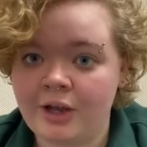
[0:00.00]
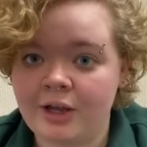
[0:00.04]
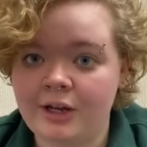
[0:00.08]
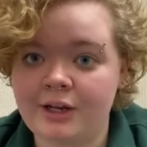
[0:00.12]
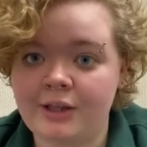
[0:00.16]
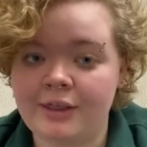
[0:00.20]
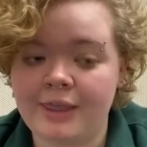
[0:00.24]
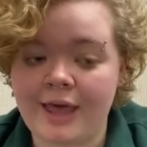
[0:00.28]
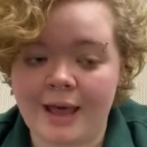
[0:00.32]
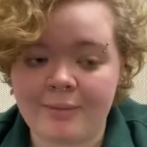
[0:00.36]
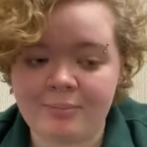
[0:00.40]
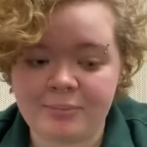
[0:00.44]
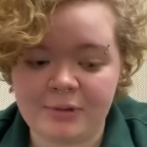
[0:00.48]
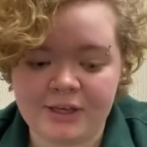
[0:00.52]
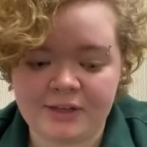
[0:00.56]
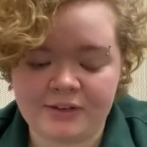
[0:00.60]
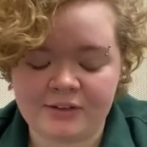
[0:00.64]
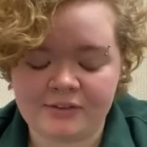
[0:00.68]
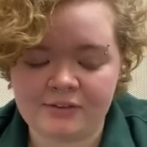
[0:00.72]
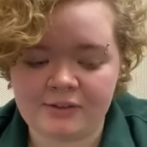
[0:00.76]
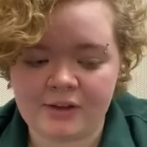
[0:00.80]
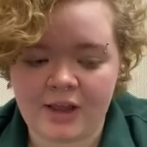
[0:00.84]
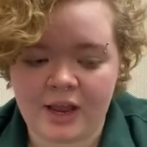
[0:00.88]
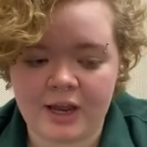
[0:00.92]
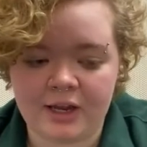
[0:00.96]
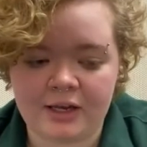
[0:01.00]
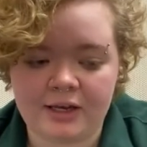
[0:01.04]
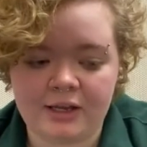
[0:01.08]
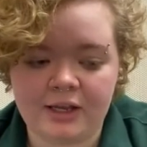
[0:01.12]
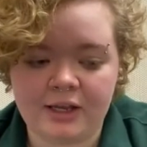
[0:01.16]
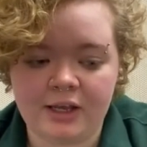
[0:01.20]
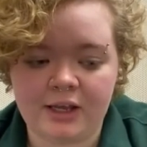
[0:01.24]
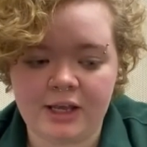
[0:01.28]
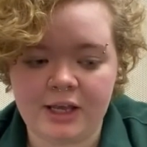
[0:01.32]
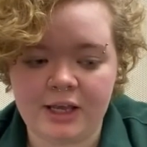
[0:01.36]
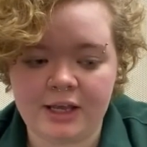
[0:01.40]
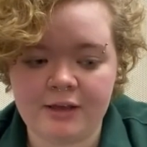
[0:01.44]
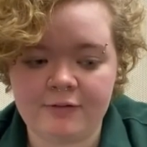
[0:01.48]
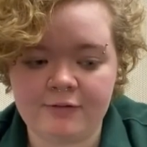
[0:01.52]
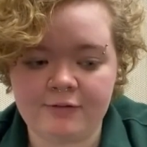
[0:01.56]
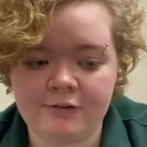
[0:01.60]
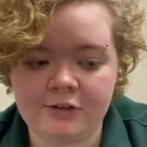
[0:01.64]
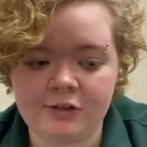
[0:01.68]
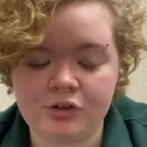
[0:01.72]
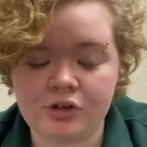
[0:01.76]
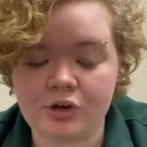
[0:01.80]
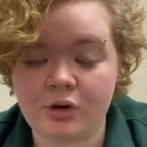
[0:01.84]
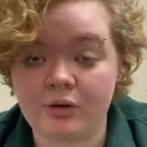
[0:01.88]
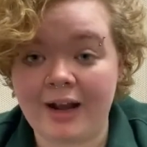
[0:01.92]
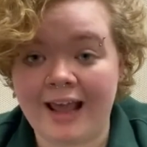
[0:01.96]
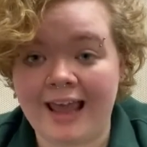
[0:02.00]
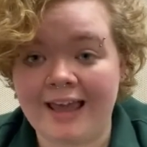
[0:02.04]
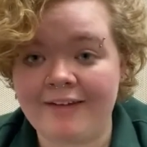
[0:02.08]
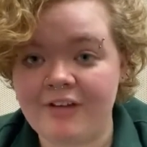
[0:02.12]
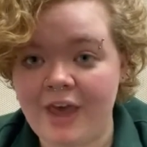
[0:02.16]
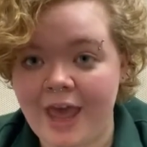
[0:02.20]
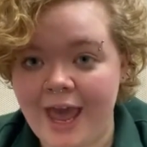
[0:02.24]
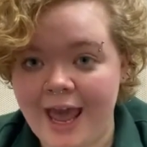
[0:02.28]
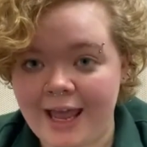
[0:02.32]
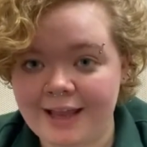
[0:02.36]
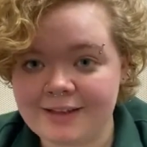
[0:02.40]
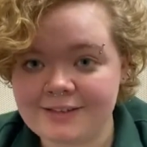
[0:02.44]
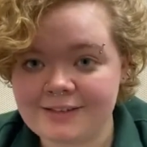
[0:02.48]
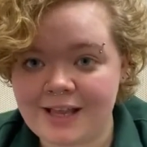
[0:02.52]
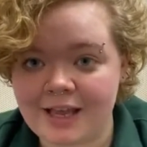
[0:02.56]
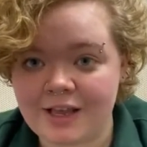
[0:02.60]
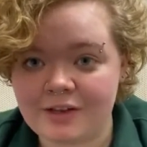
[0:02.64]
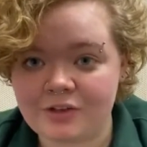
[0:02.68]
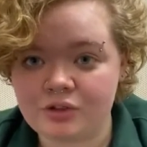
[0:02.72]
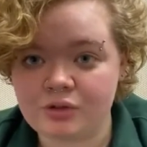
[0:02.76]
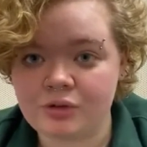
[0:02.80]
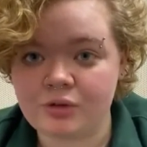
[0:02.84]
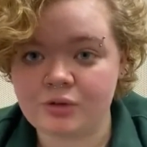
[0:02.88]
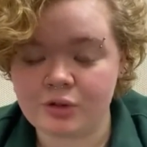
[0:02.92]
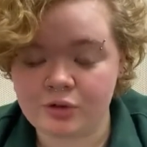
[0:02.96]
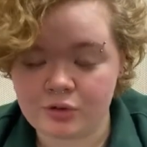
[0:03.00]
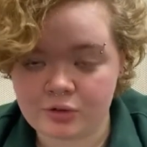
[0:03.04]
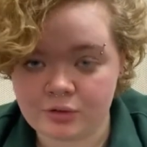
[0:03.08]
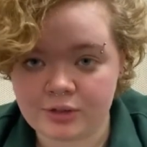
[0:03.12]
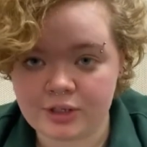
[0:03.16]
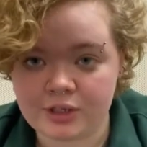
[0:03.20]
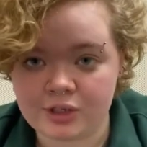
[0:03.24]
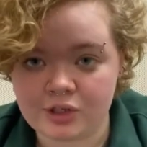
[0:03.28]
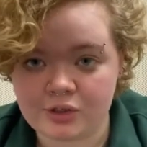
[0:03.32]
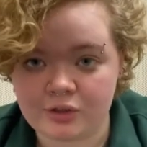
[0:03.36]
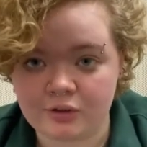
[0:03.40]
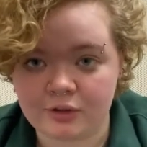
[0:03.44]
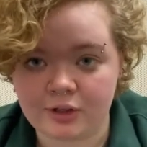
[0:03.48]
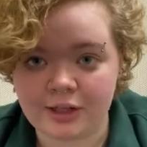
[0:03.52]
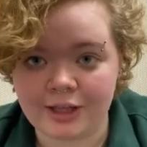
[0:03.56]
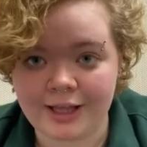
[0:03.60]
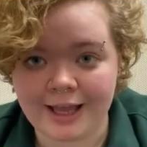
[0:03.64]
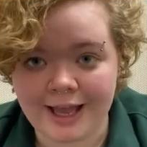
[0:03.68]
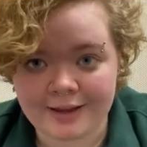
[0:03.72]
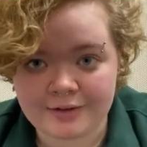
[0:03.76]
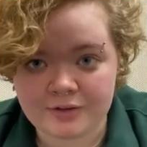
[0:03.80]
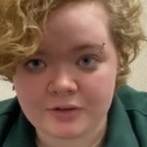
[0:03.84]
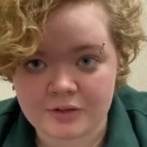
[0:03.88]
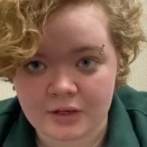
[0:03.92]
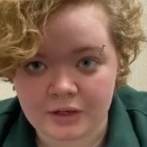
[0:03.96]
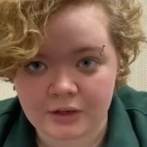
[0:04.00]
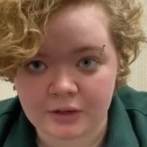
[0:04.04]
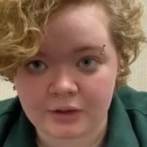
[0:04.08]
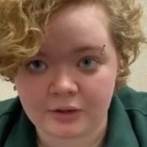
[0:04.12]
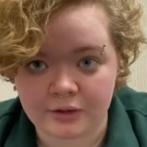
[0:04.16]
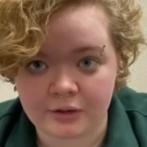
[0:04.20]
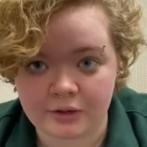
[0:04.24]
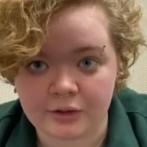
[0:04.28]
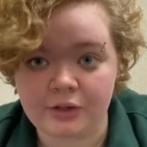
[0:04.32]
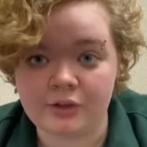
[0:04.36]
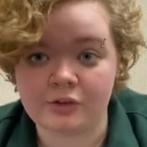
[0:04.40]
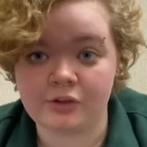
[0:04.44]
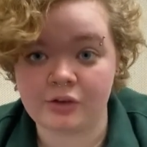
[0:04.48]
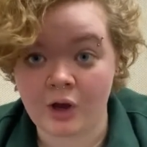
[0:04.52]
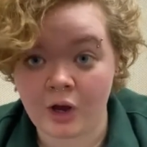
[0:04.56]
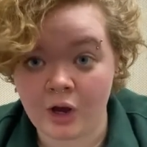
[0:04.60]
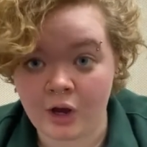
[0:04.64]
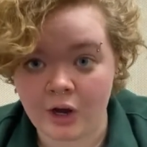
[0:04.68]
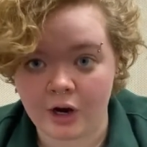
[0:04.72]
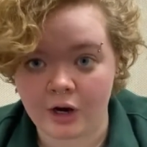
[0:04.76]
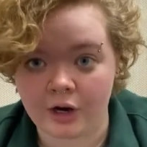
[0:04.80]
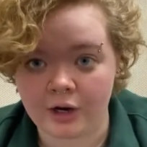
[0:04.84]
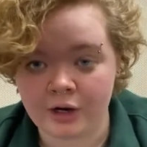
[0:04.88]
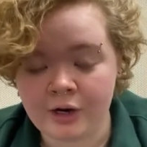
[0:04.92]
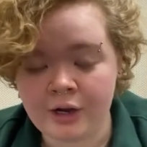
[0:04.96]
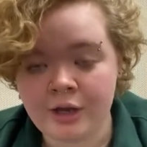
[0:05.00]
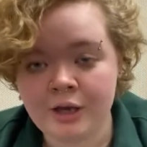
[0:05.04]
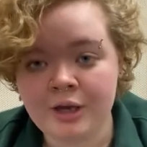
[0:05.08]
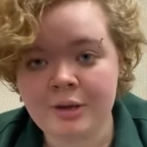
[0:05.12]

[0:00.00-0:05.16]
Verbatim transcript: That being said, if you don't have access to a traditional classical guitar,